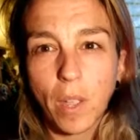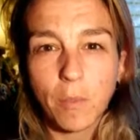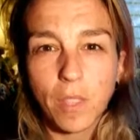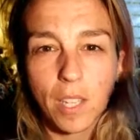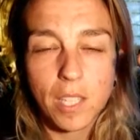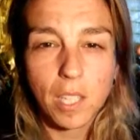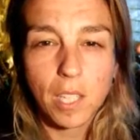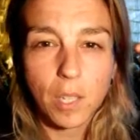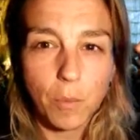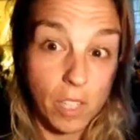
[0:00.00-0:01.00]
the things that we
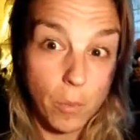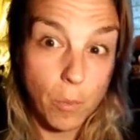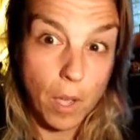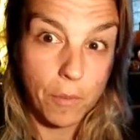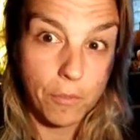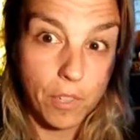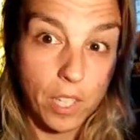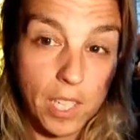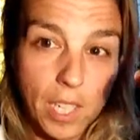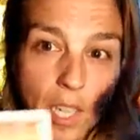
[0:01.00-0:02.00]
really want and really
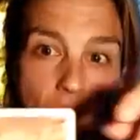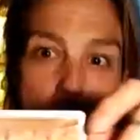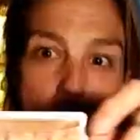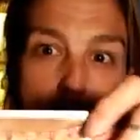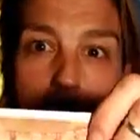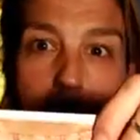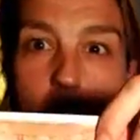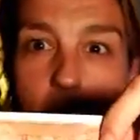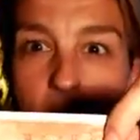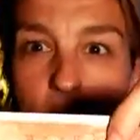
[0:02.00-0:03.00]
need, we have to
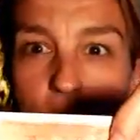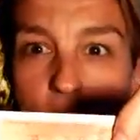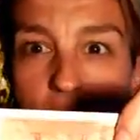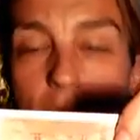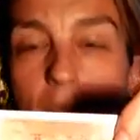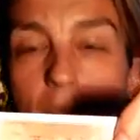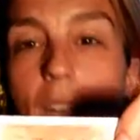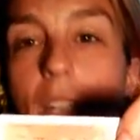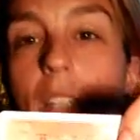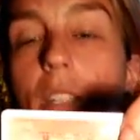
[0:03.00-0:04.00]
make sure we're connected
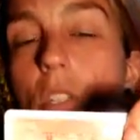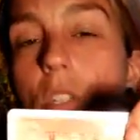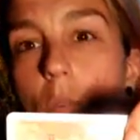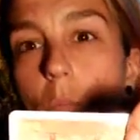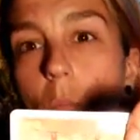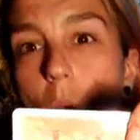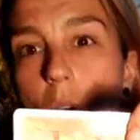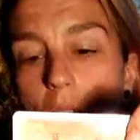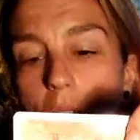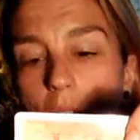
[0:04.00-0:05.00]
to our why
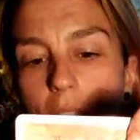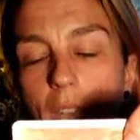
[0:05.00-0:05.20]
in